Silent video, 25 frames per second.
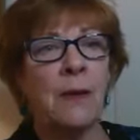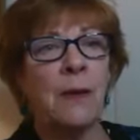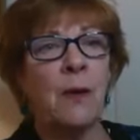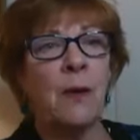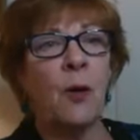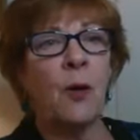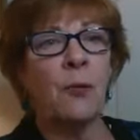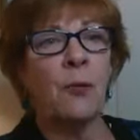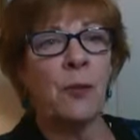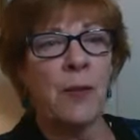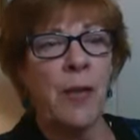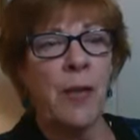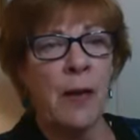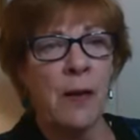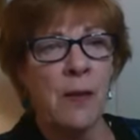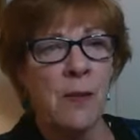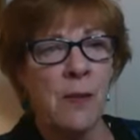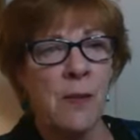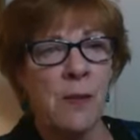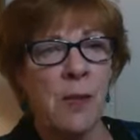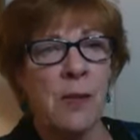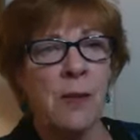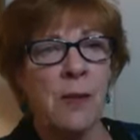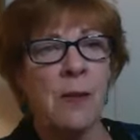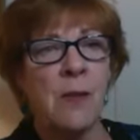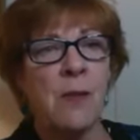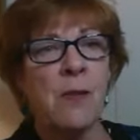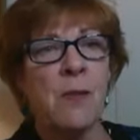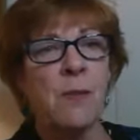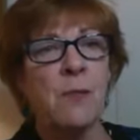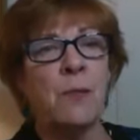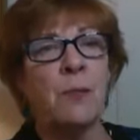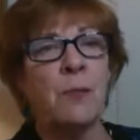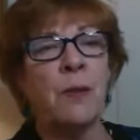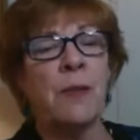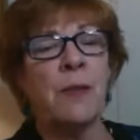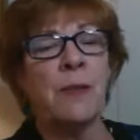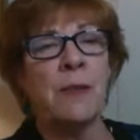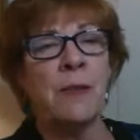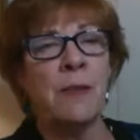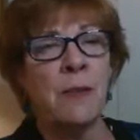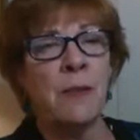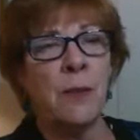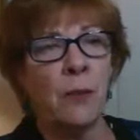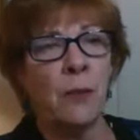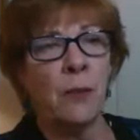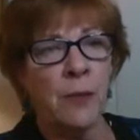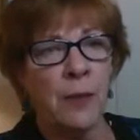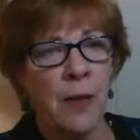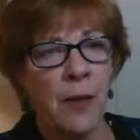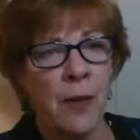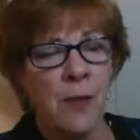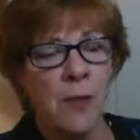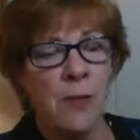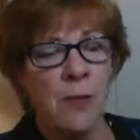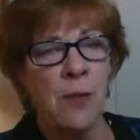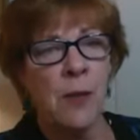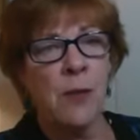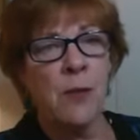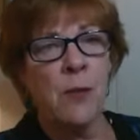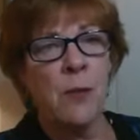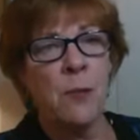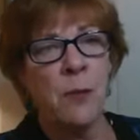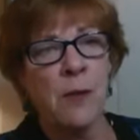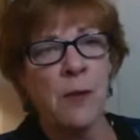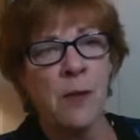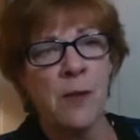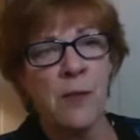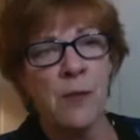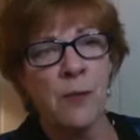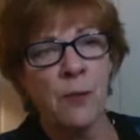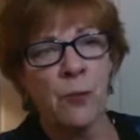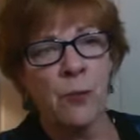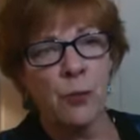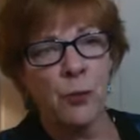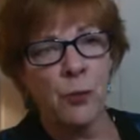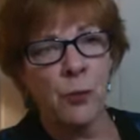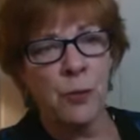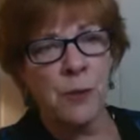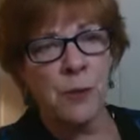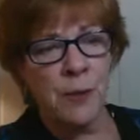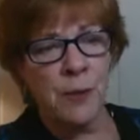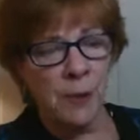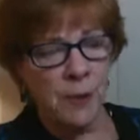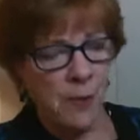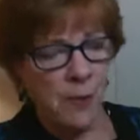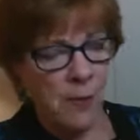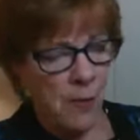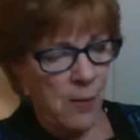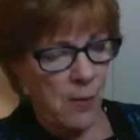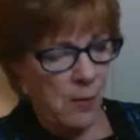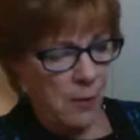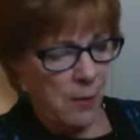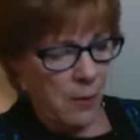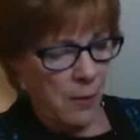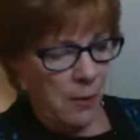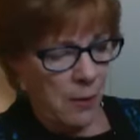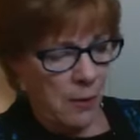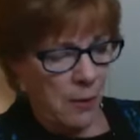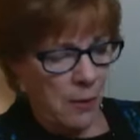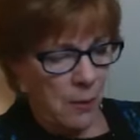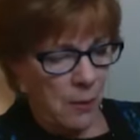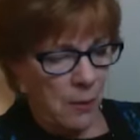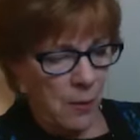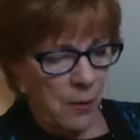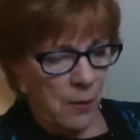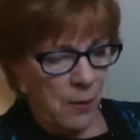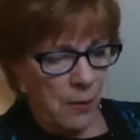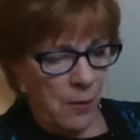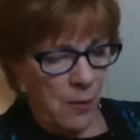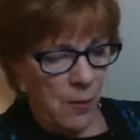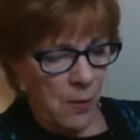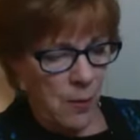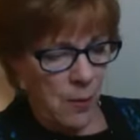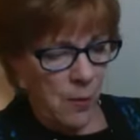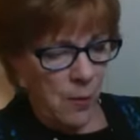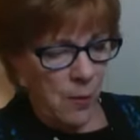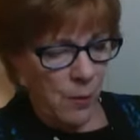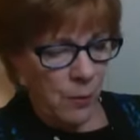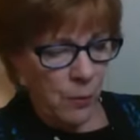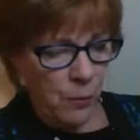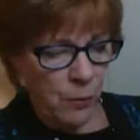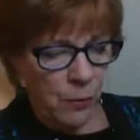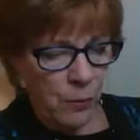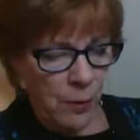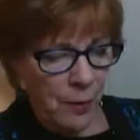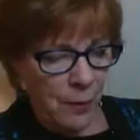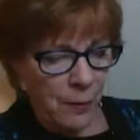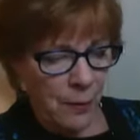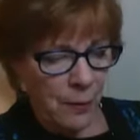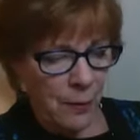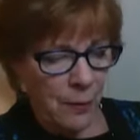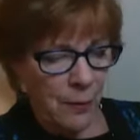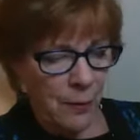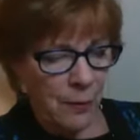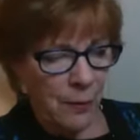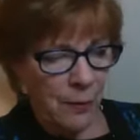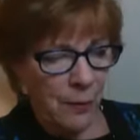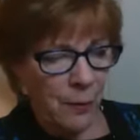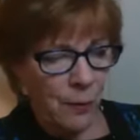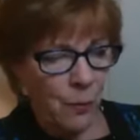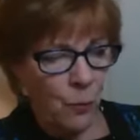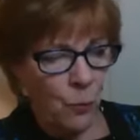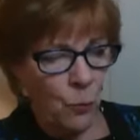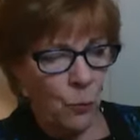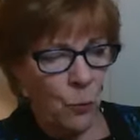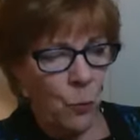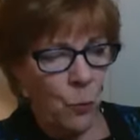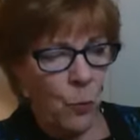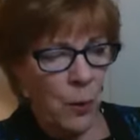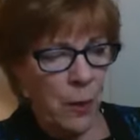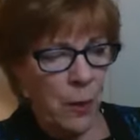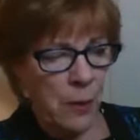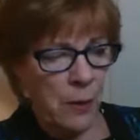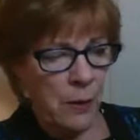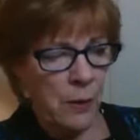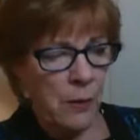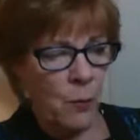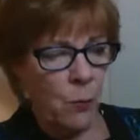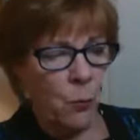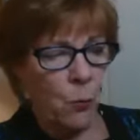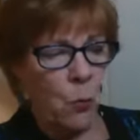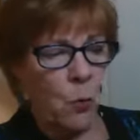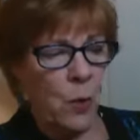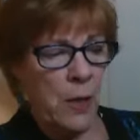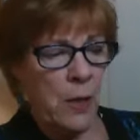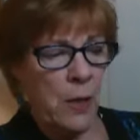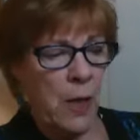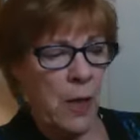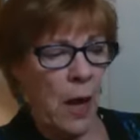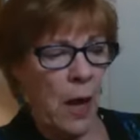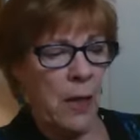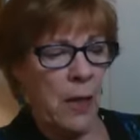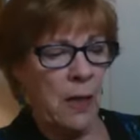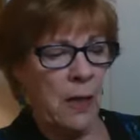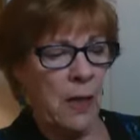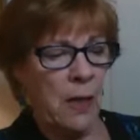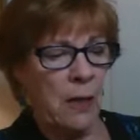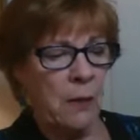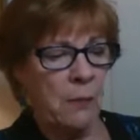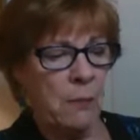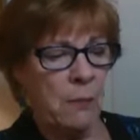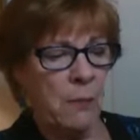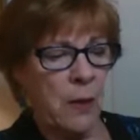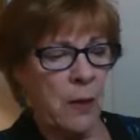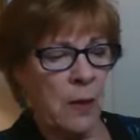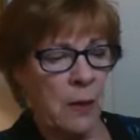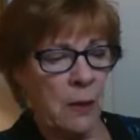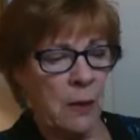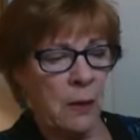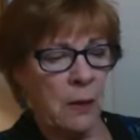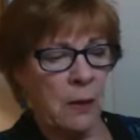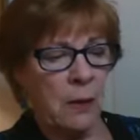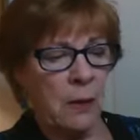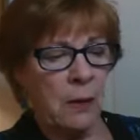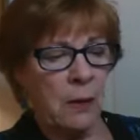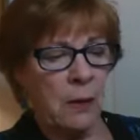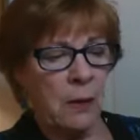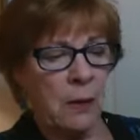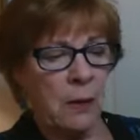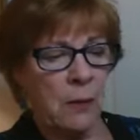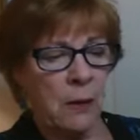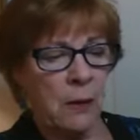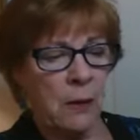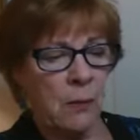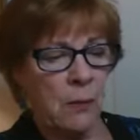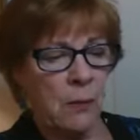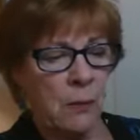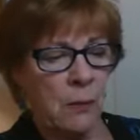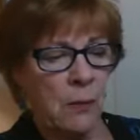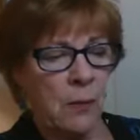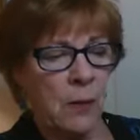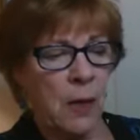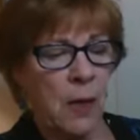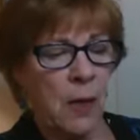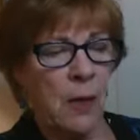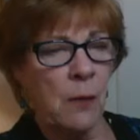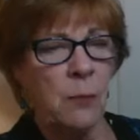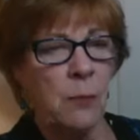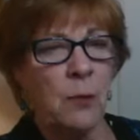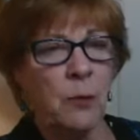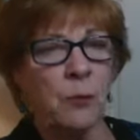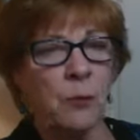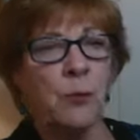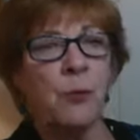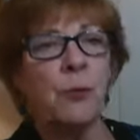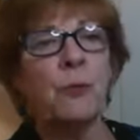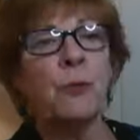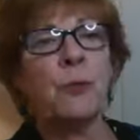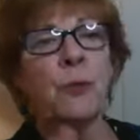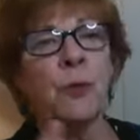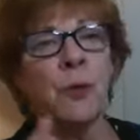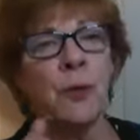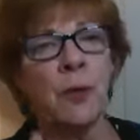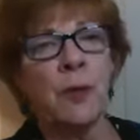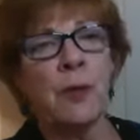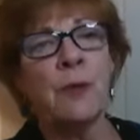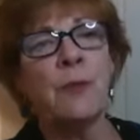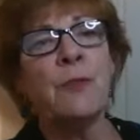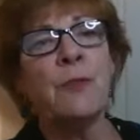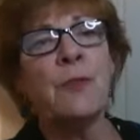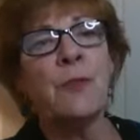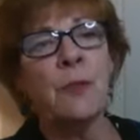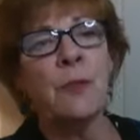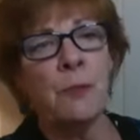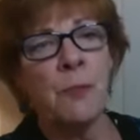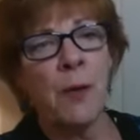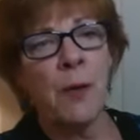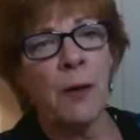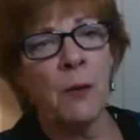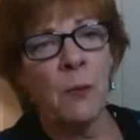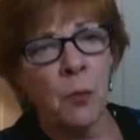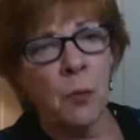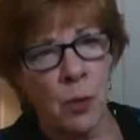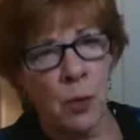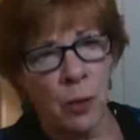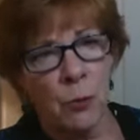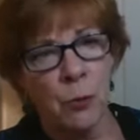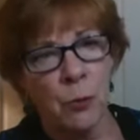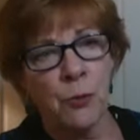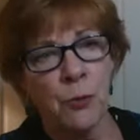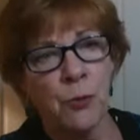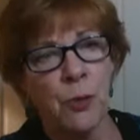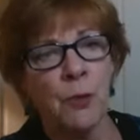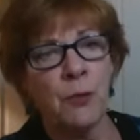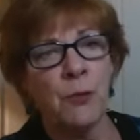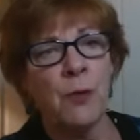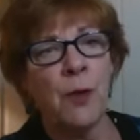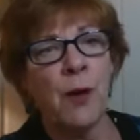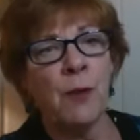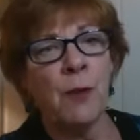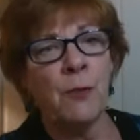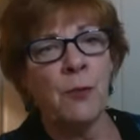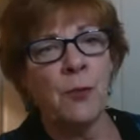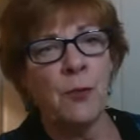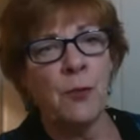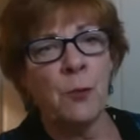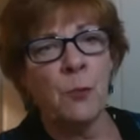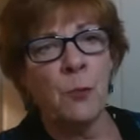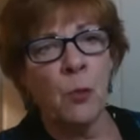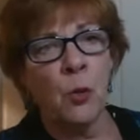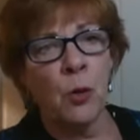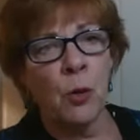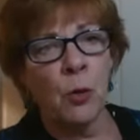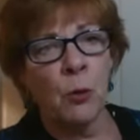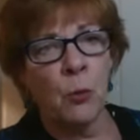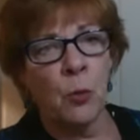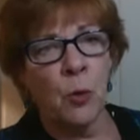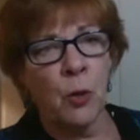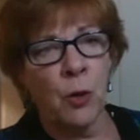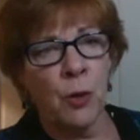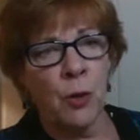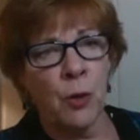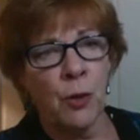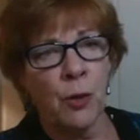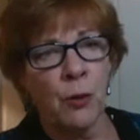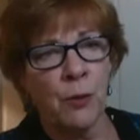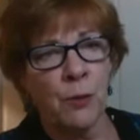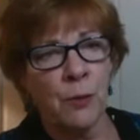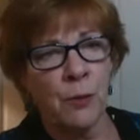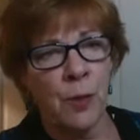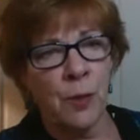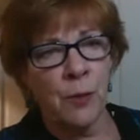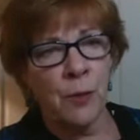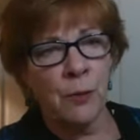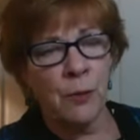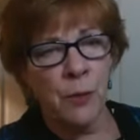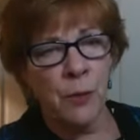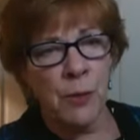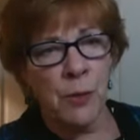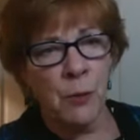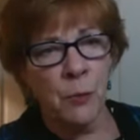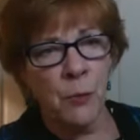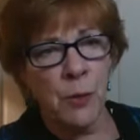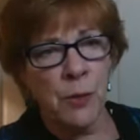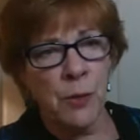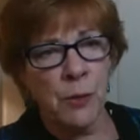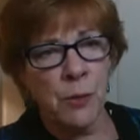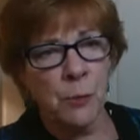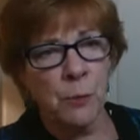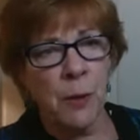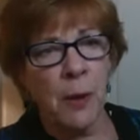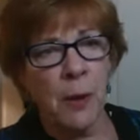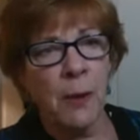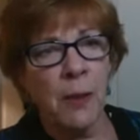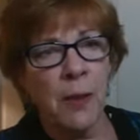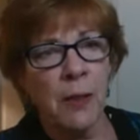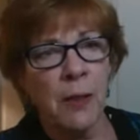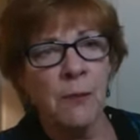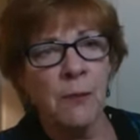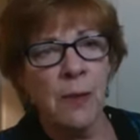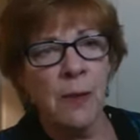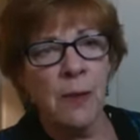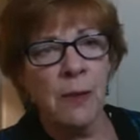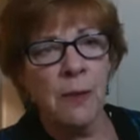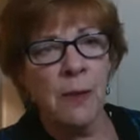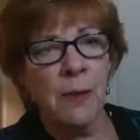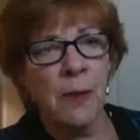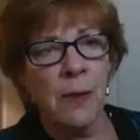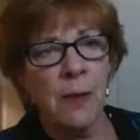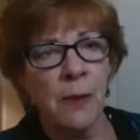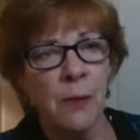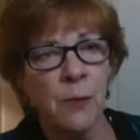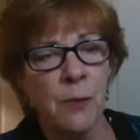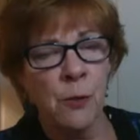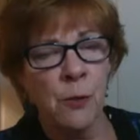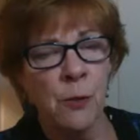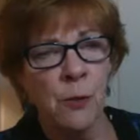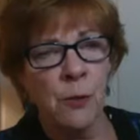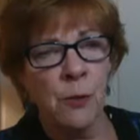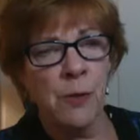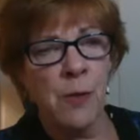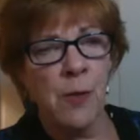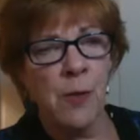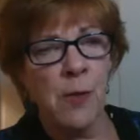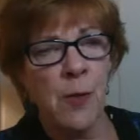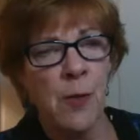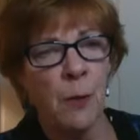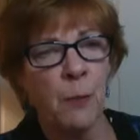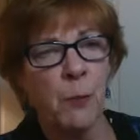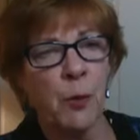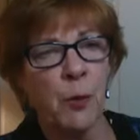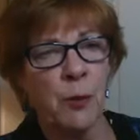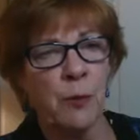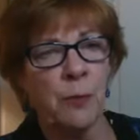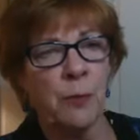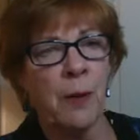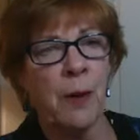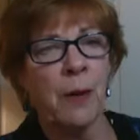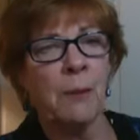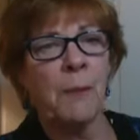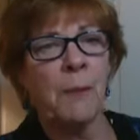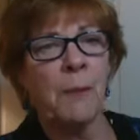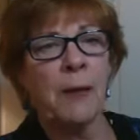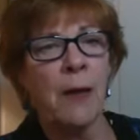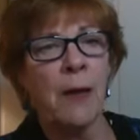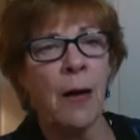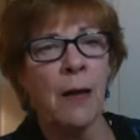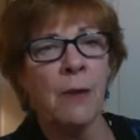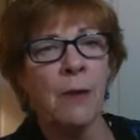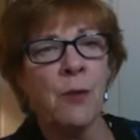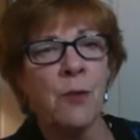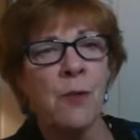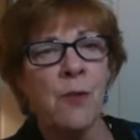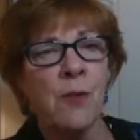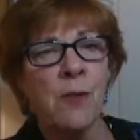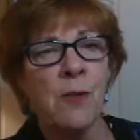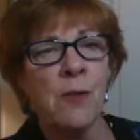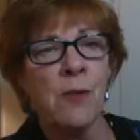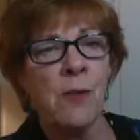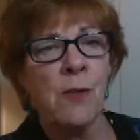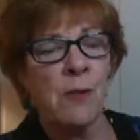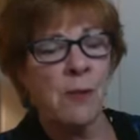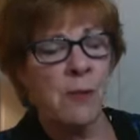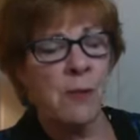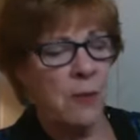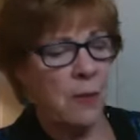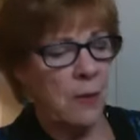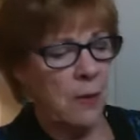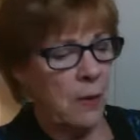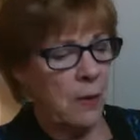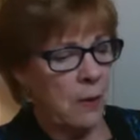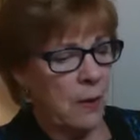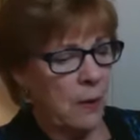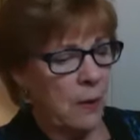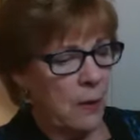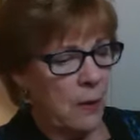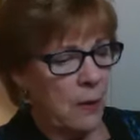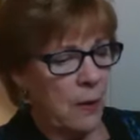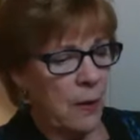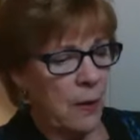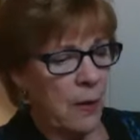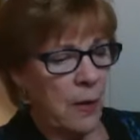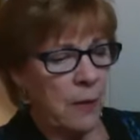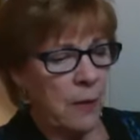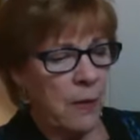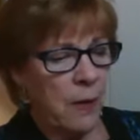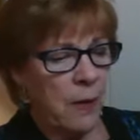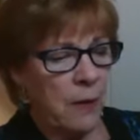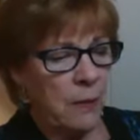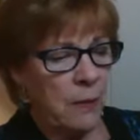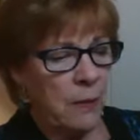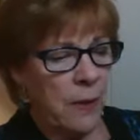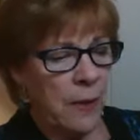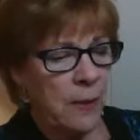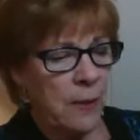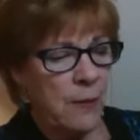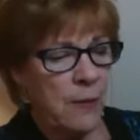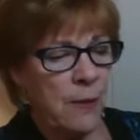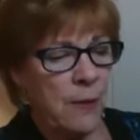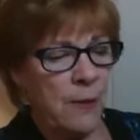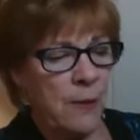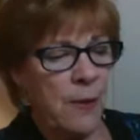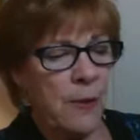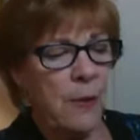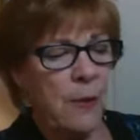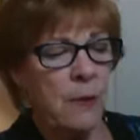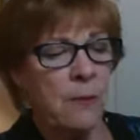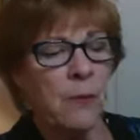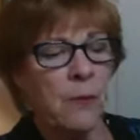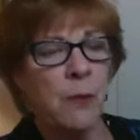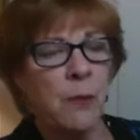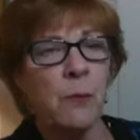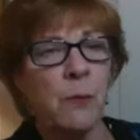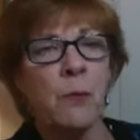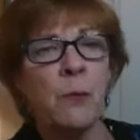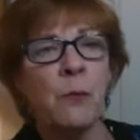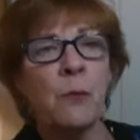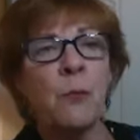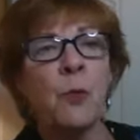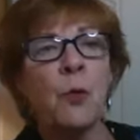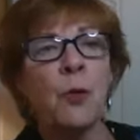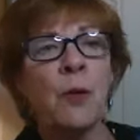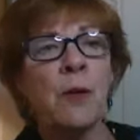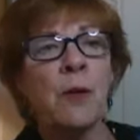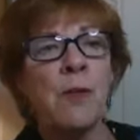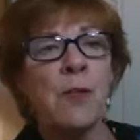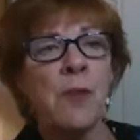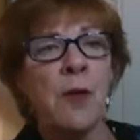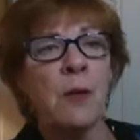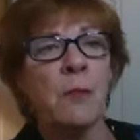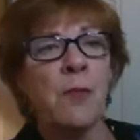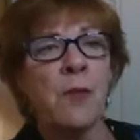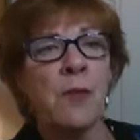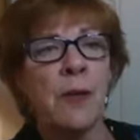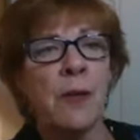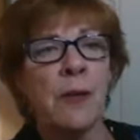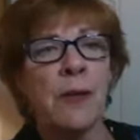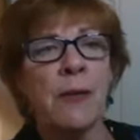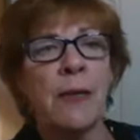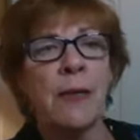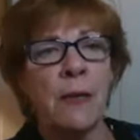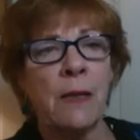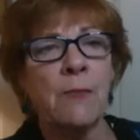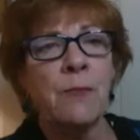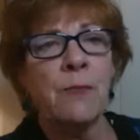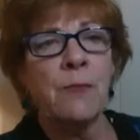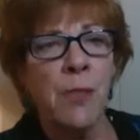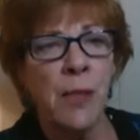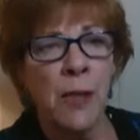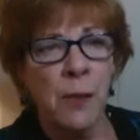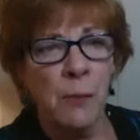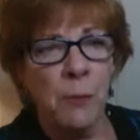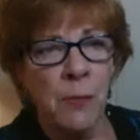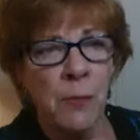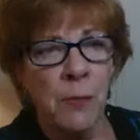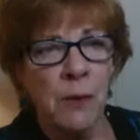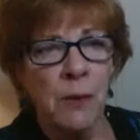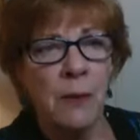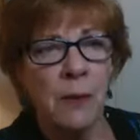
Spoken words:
Mm-hmm. Overcast days blend into overcast days, plus they're short days. So when I am able to really do my work, which I do more work and during the winter, probably even than I during the summer on my consciousness. I like to think of it more as almost like cave time.